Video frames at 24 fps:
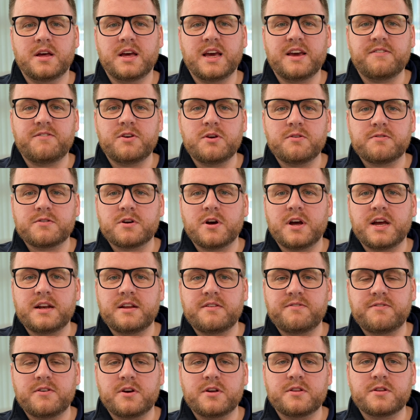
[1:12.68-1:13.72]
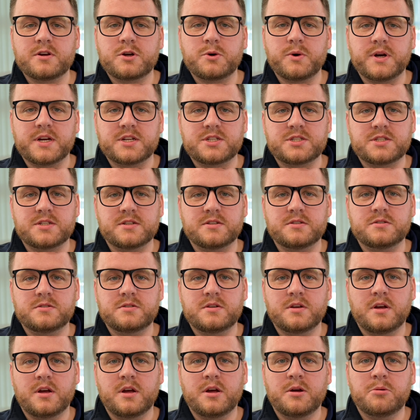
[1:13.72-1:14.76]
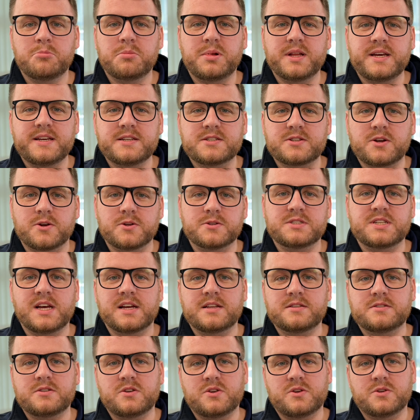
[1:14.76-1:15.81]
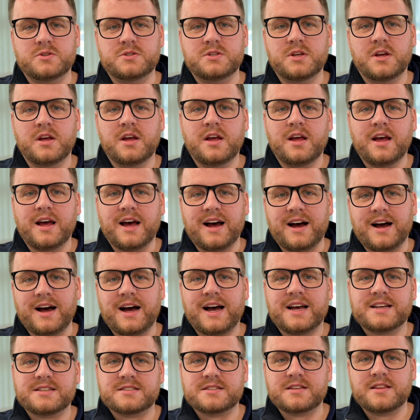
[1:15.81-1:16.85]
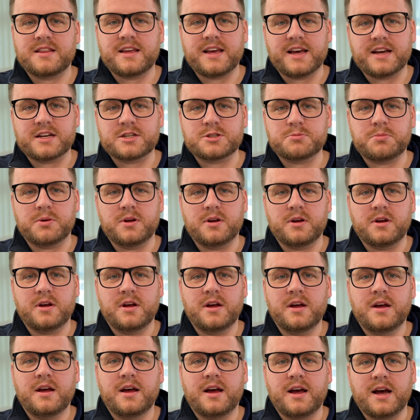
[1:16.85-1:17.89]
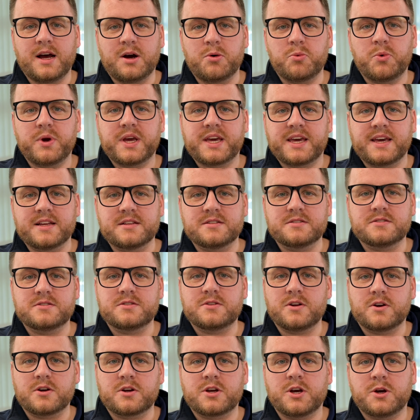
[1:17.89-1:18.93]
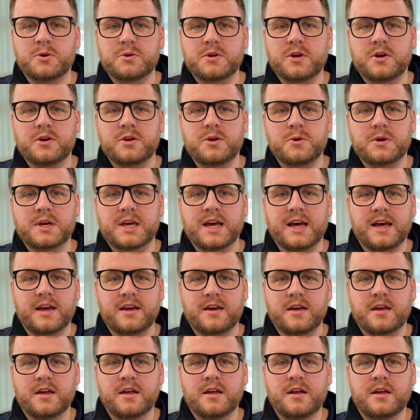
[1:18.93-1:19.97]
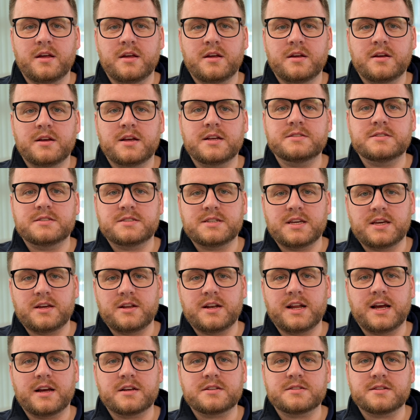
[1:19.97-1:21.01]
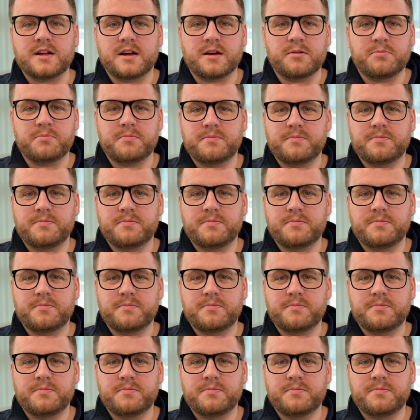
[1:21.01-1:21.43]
If you've got any further questions, please contact us at asktheexpert@wickens.co.uk and see you next time.